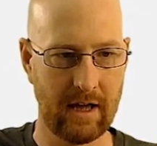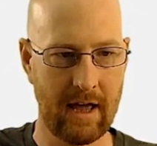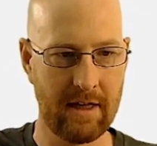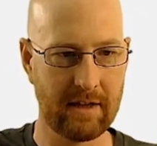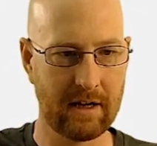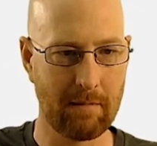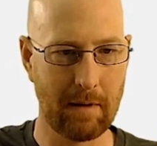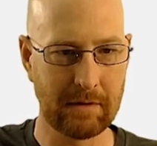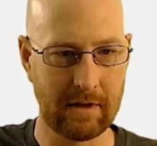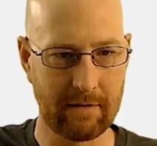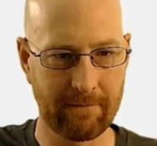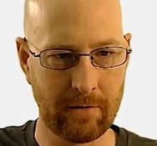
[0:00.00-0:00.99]
and then come
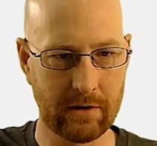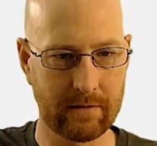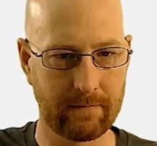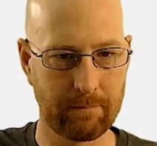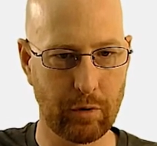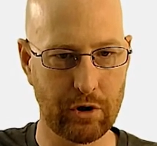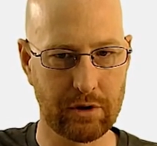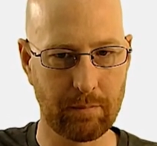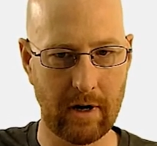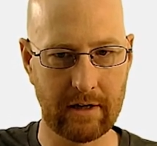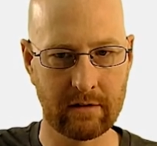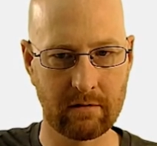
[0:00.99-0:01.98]
up to the first push
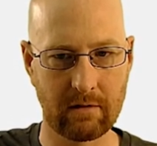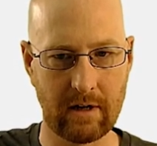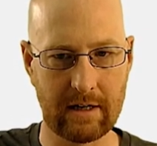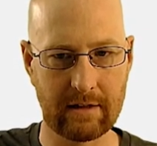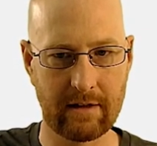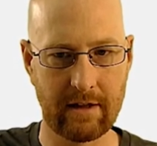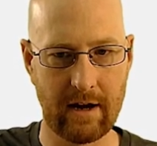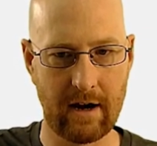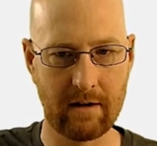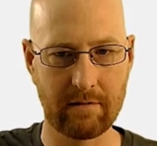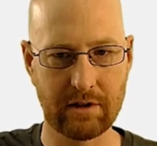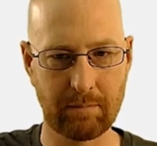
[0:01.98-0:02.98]
button right
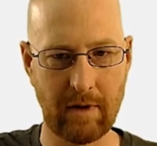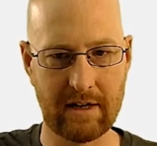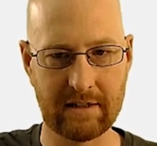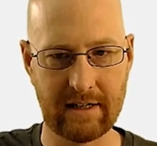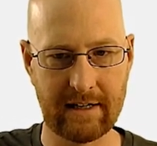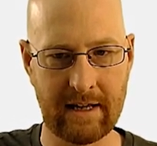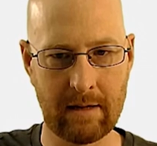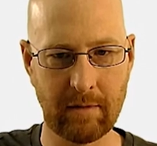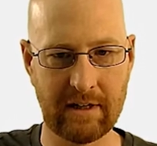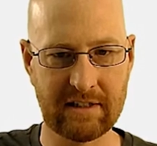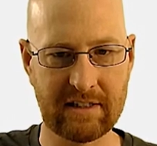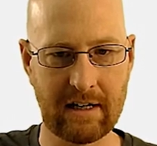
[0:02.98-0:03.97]
there and just paste it
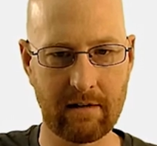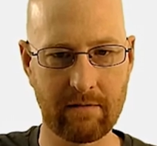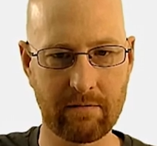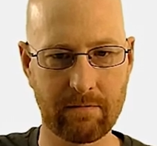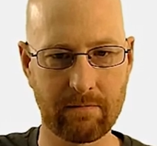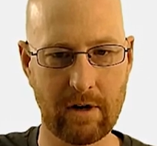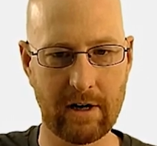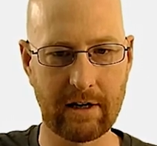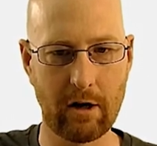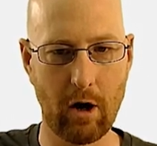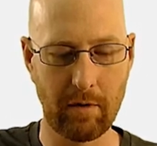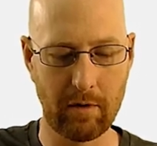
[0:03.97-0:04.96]
in. But instead of
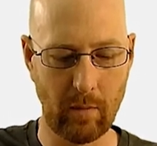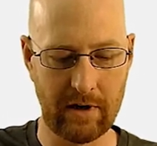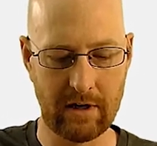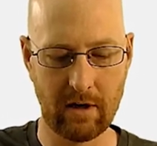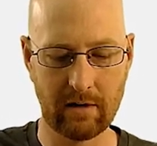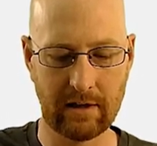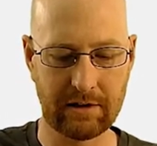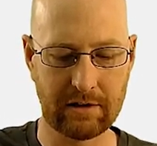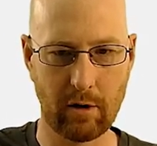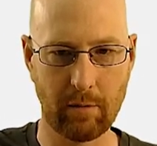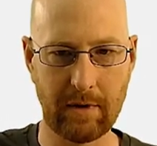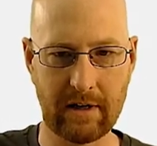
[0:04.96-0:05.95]
running open window,
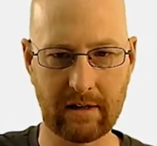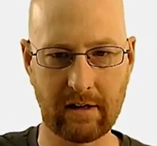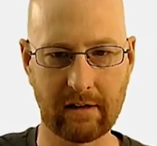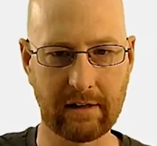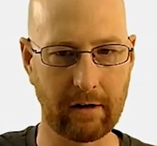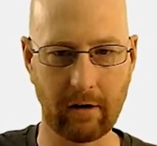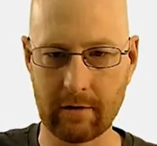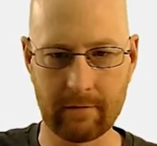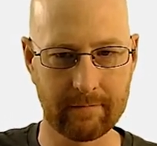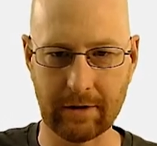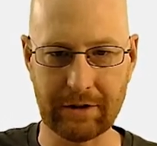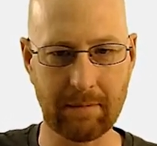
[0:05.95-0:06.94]
let's open
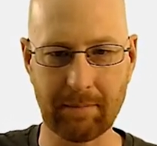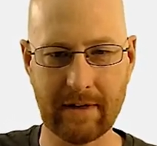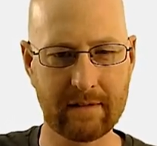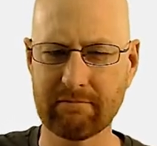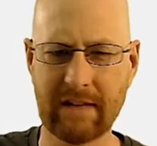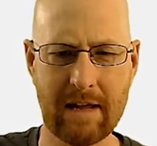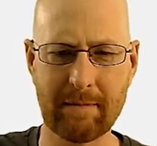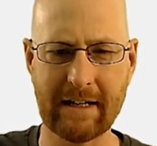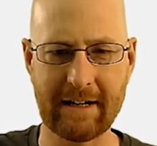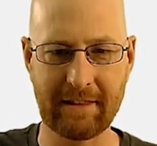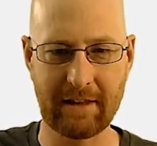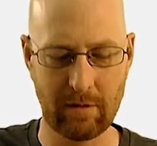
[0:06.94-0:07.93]
clicker or something. Name
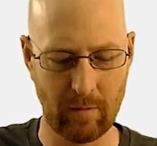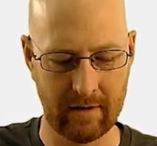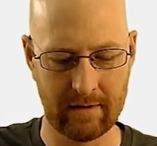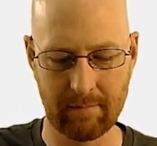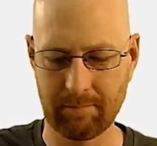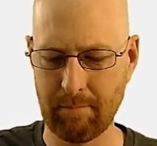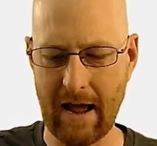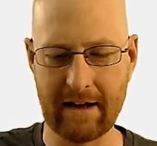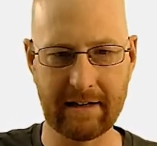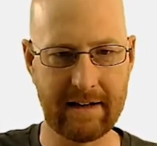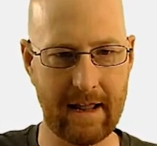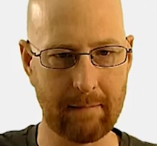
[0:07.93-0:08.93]
it anything you want. I'm
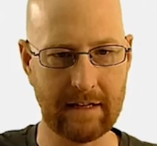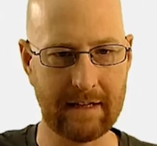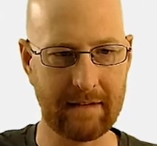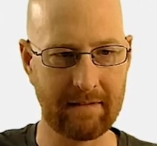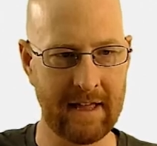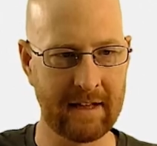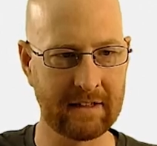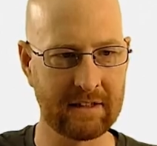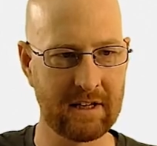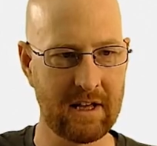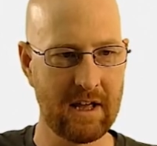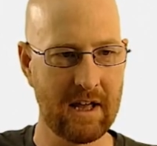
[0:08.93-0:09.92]
bad at naming
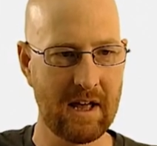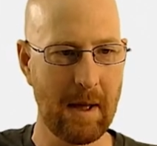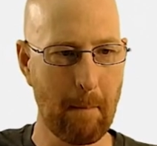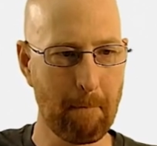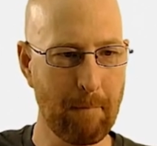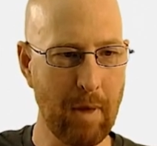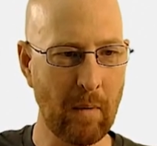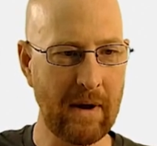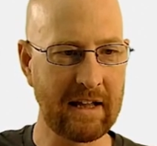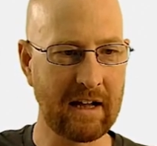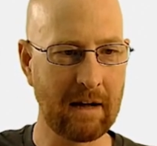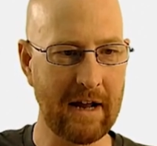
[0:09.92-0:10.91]
things, but
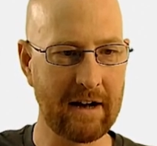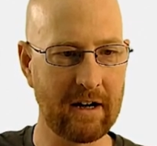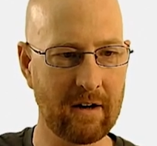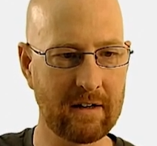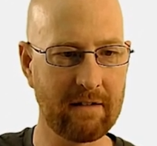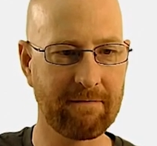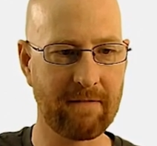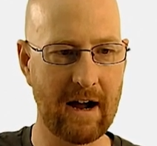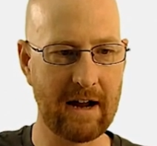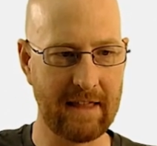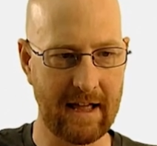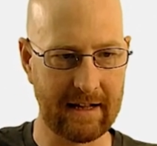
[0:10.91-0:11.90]
we can come down here and
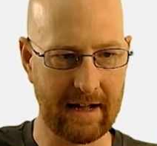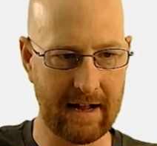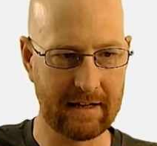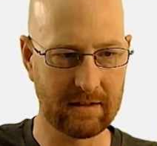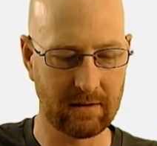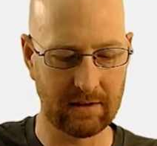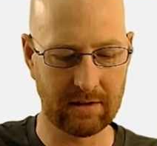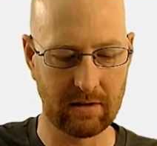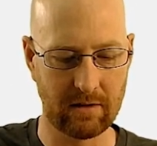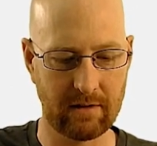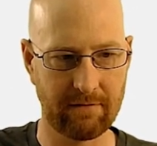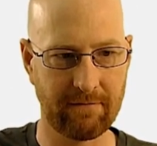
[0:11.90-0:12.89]
define that guy. So let's
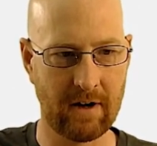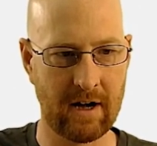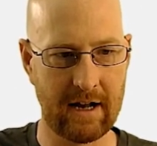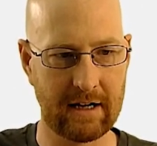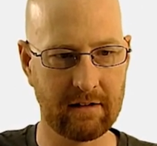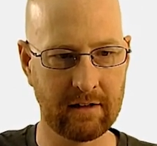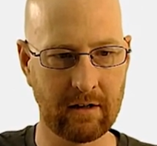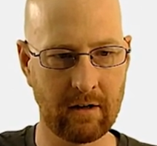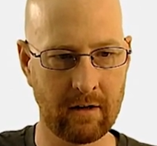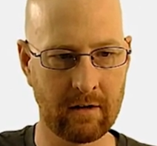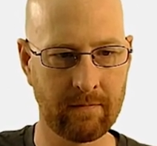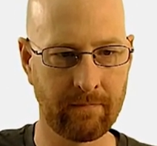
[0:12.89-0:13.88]
go define
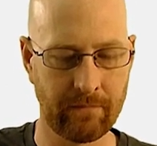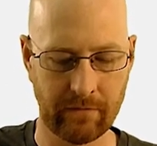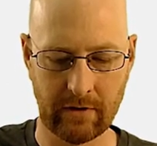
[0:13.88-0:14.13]
clicker